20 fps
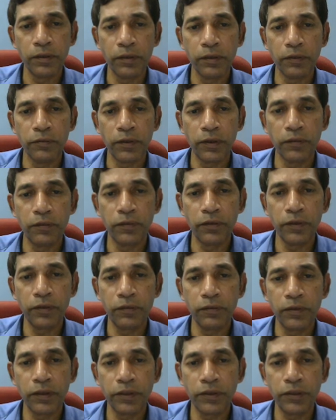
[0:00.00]
you are going
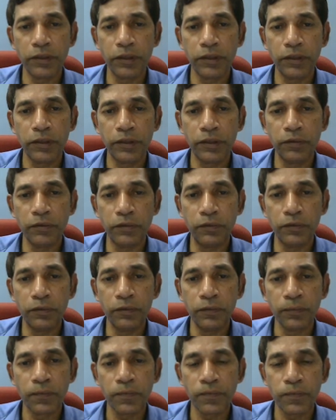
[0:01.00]
to the state
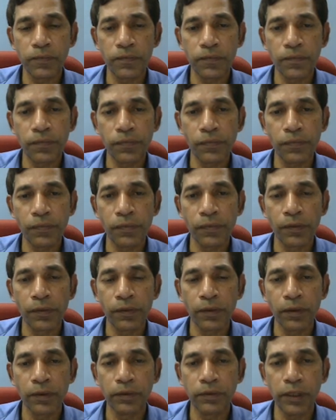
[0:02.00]
Q2,
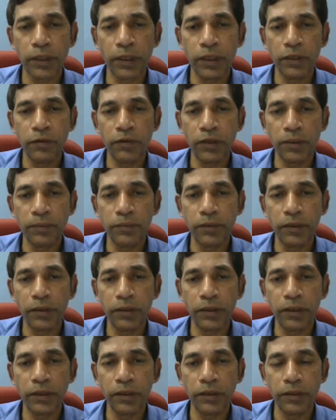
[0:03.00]
then you have
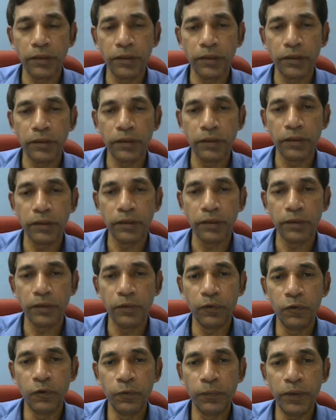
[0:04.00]
the
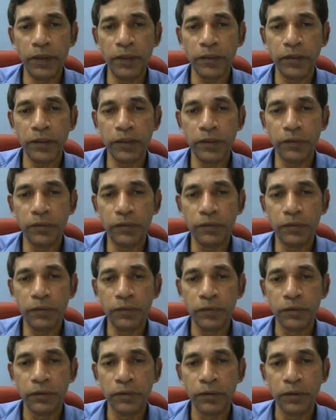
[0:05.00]
loop at the
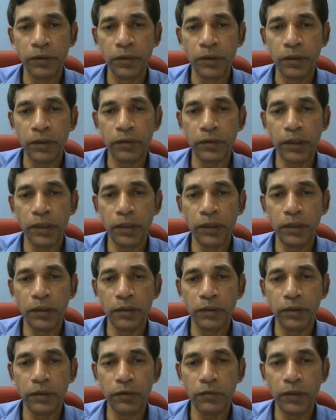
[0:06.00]
Q2,
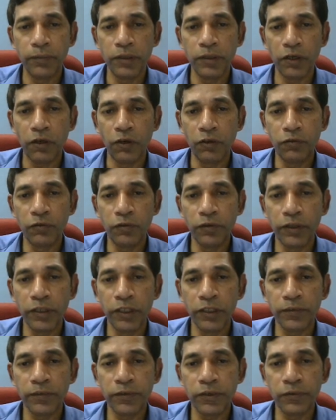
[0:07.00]
then you have the outgoing
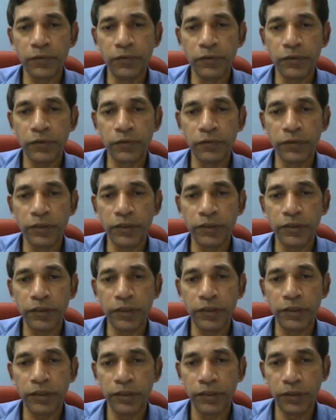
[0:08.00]
edge which goes to the
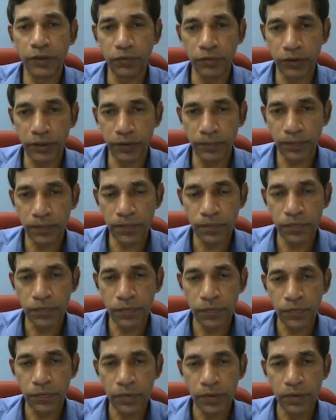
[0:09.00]
state Q3.
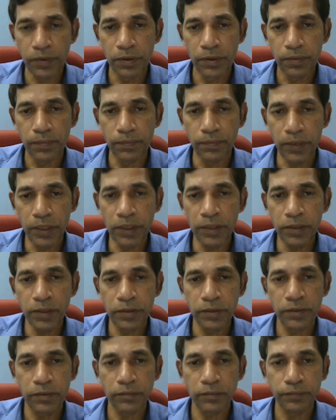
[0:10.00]

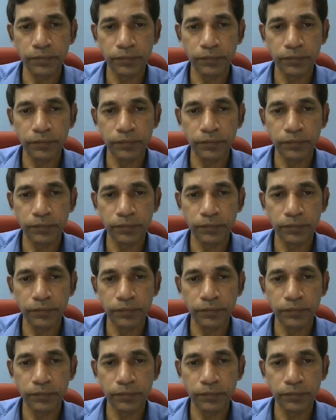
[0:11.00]
Means